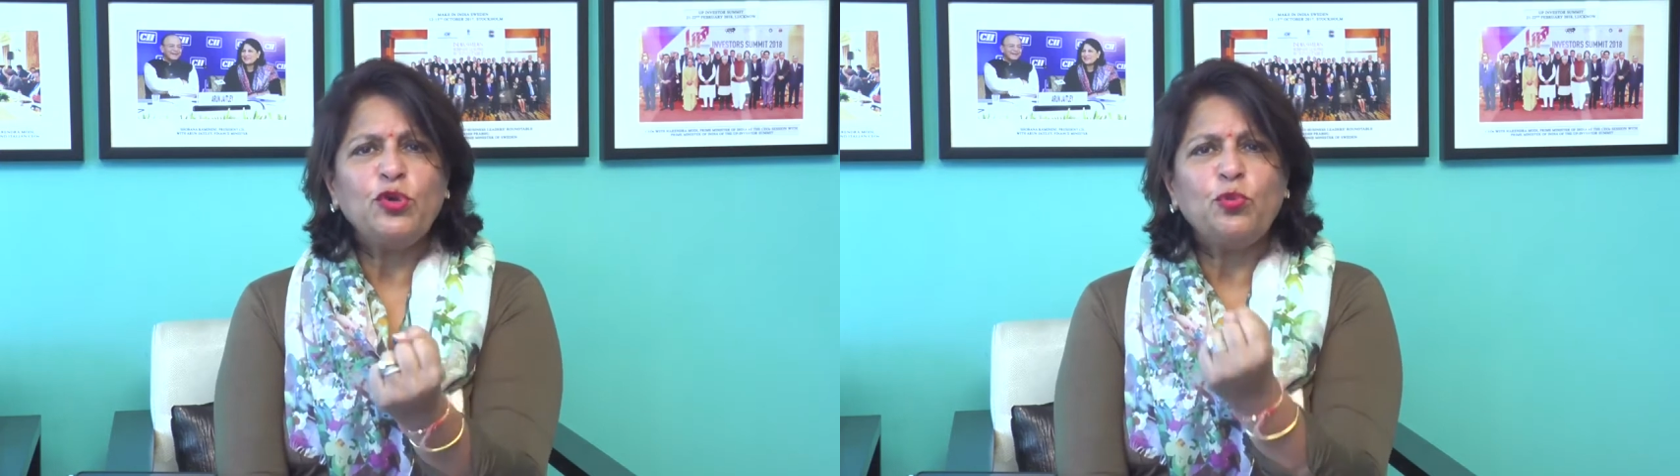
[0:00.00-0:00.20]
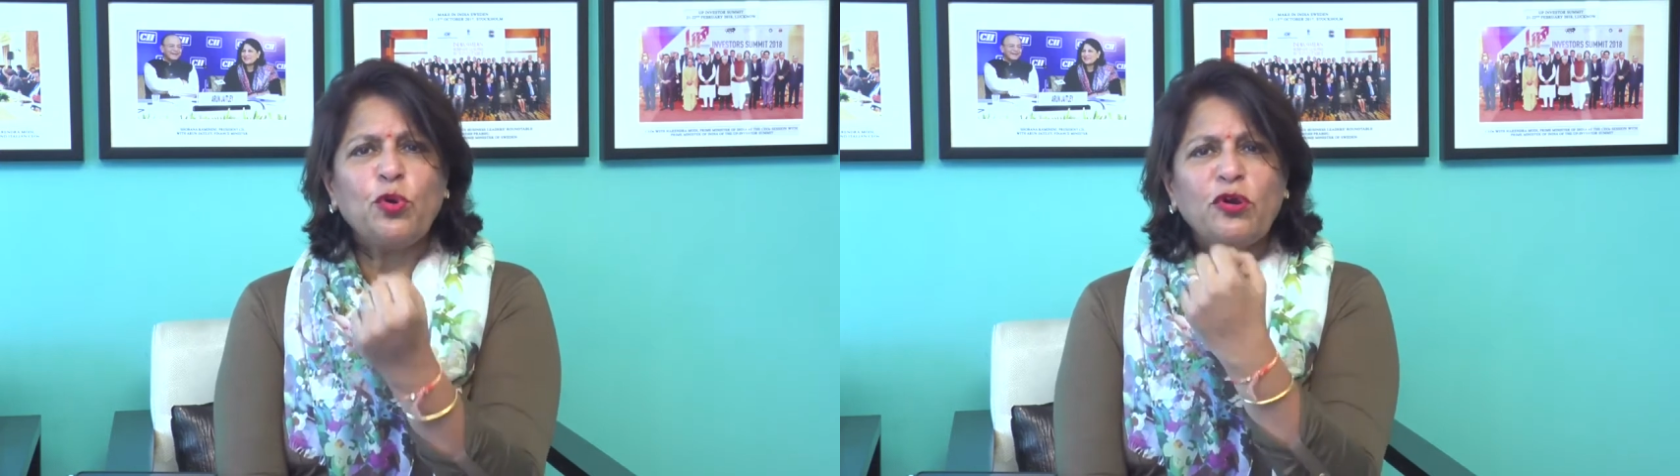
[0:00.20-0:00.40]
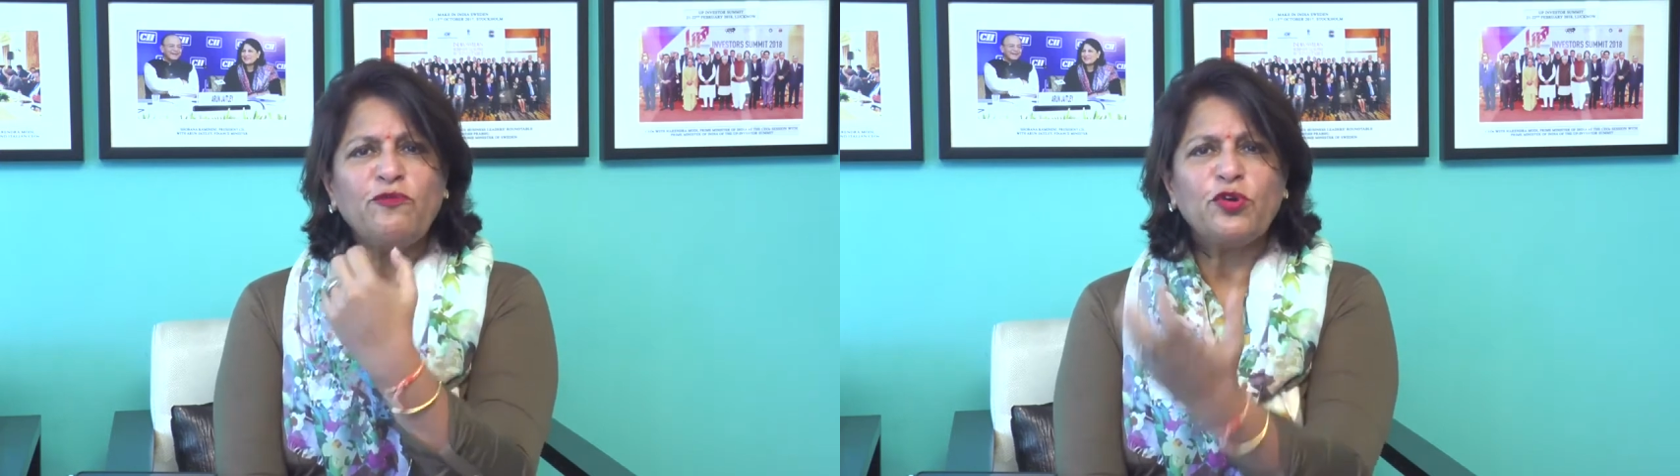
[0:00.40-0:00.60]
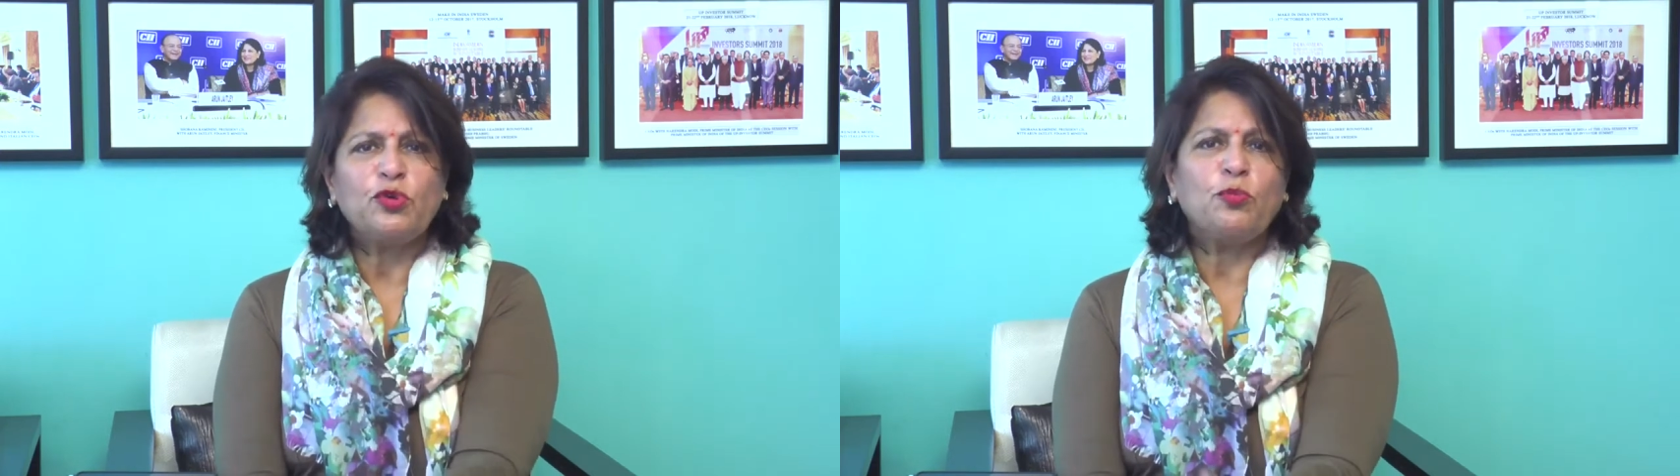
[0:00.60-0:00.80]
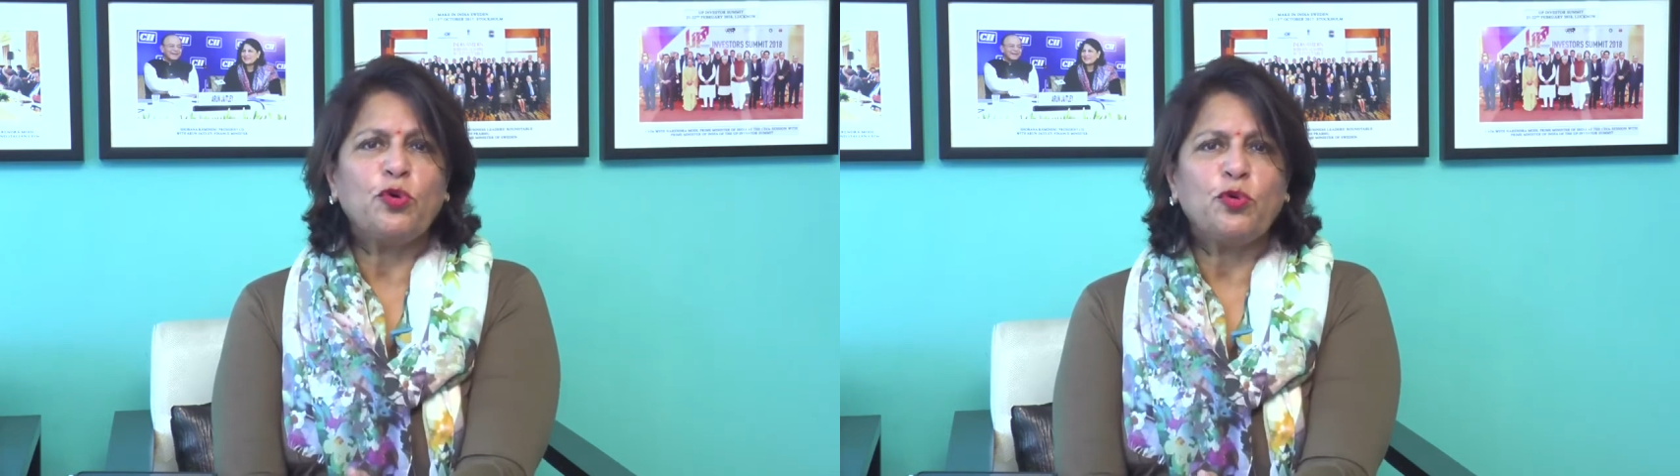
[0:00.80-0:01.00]
you want for
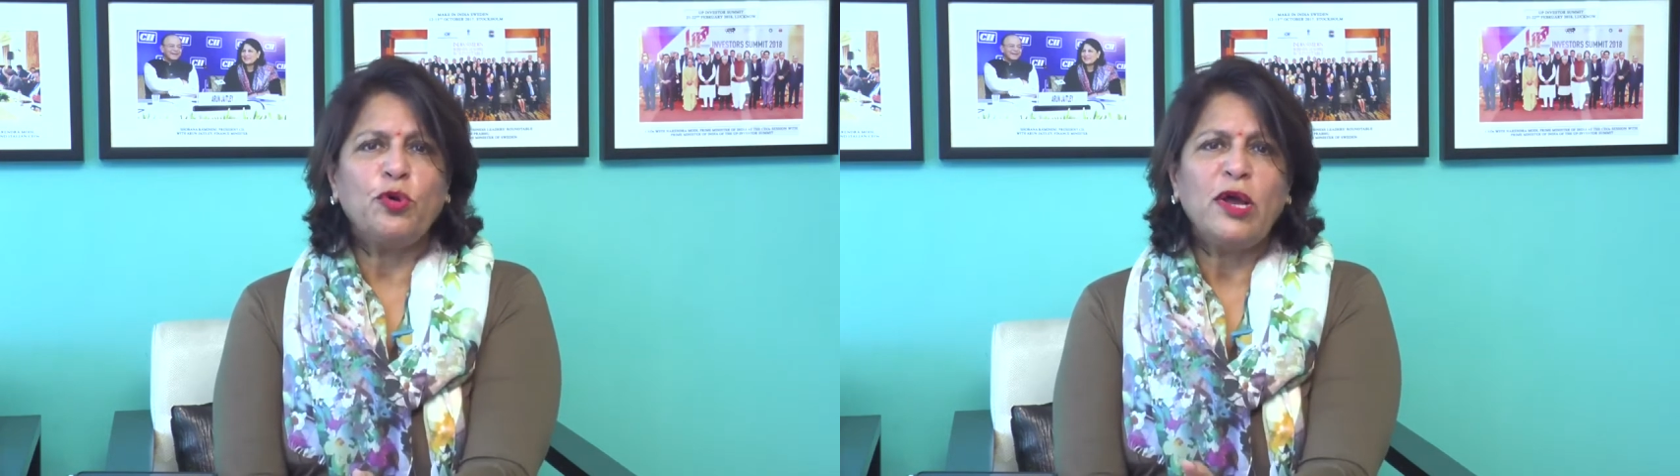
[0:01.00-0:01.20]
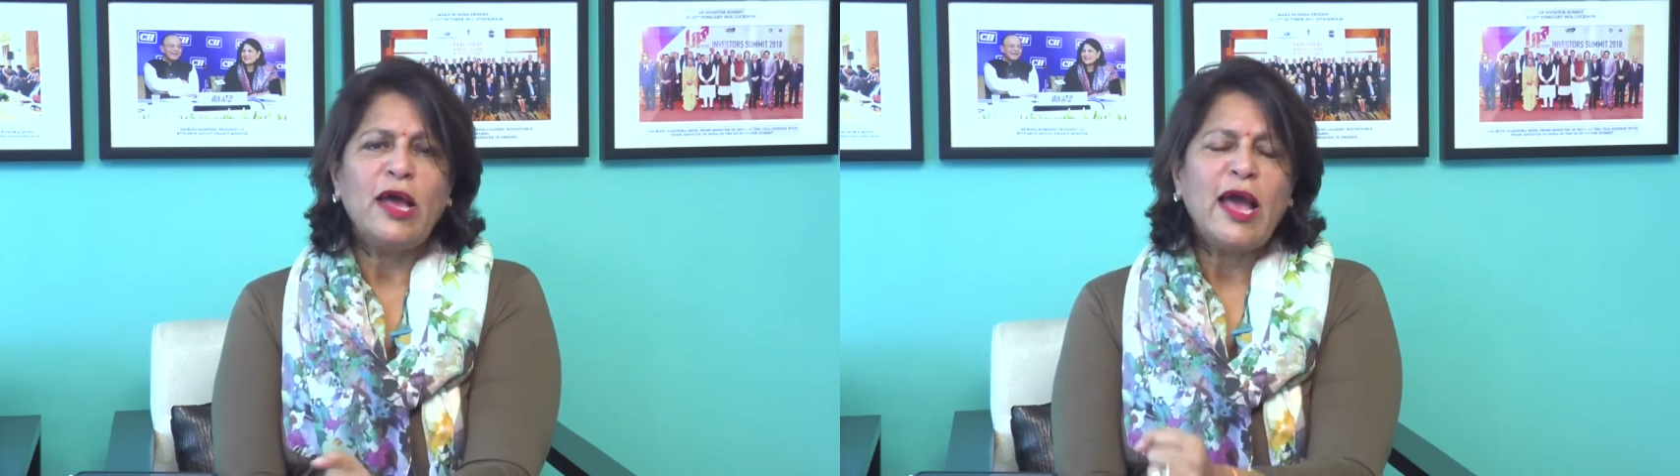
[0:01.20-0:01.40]
tomorrow